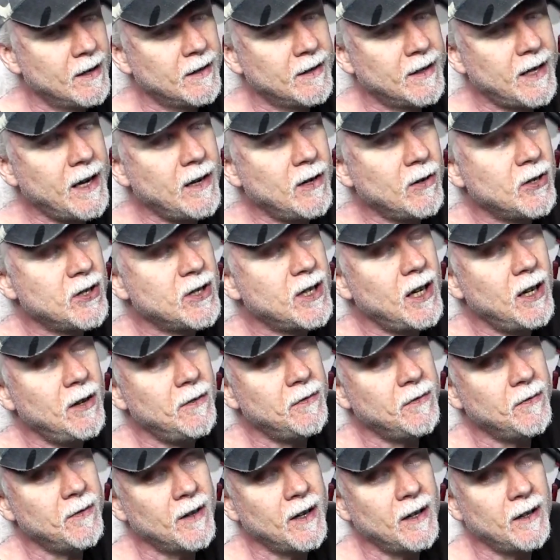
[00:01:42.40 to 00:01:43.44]
Get
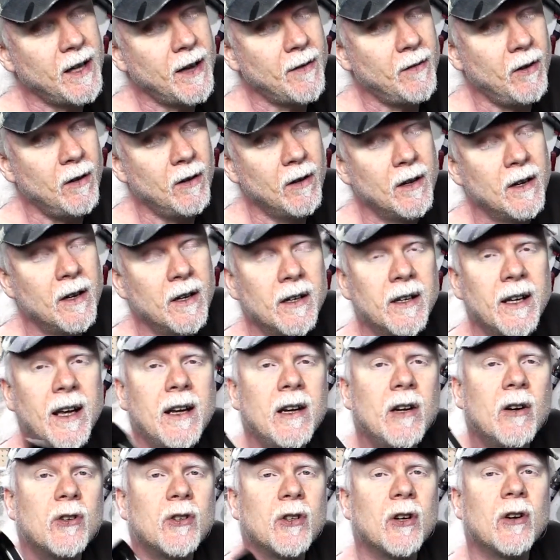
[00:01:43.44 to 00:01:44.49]
yourself a level.
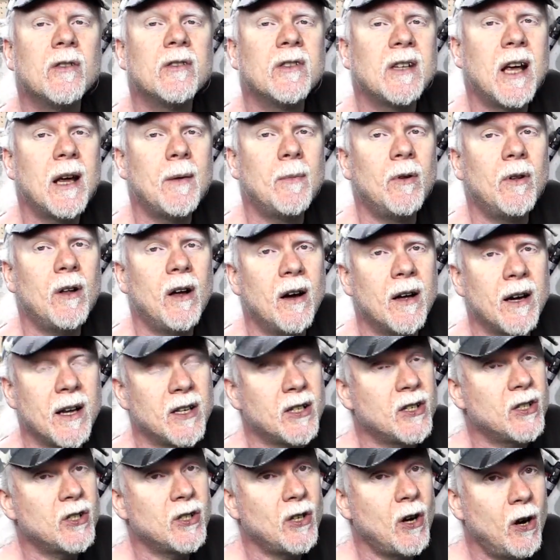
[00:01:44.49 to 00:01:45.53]
Get your turntable on a
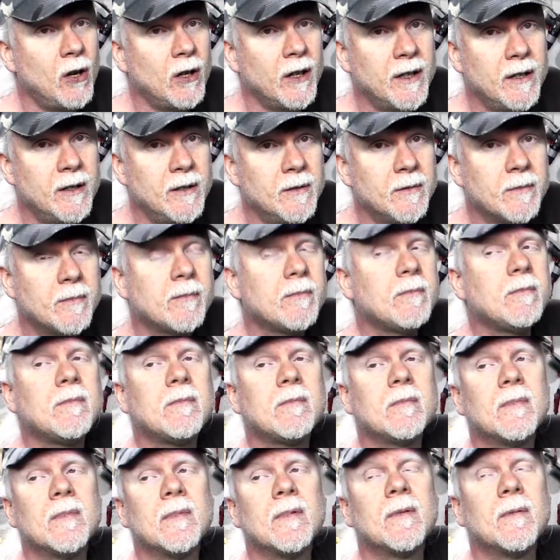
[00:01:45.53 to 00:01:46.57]
solid
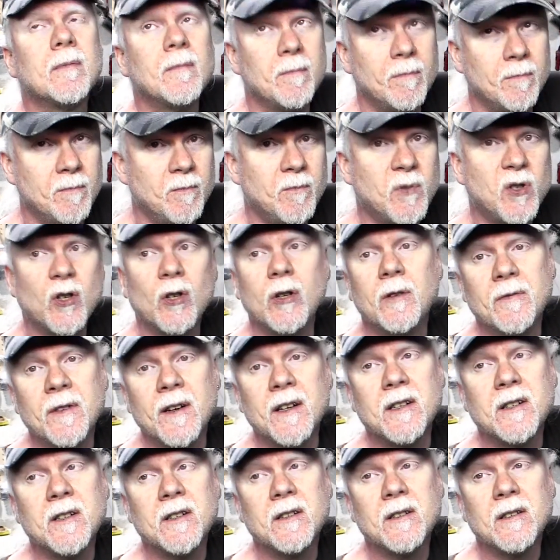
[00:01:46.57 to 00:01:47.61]

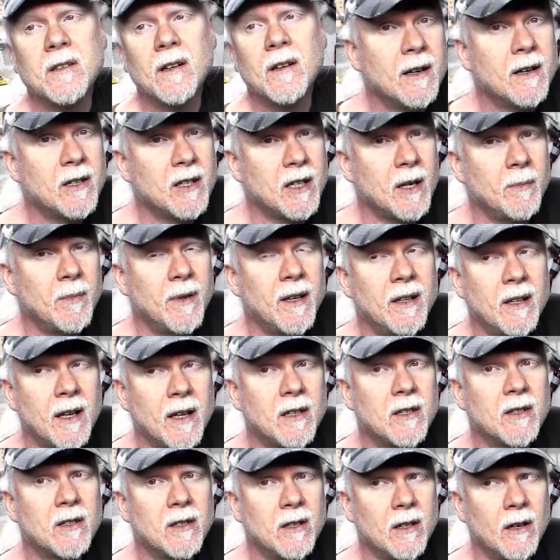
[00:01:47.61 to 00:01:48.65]
surface, something
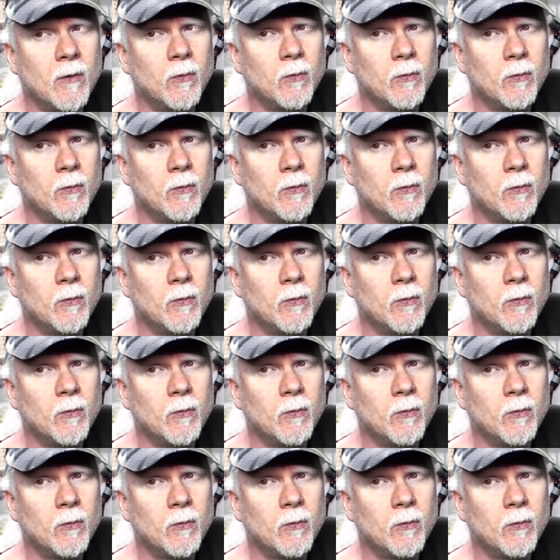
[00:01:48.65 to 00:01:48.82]
that's,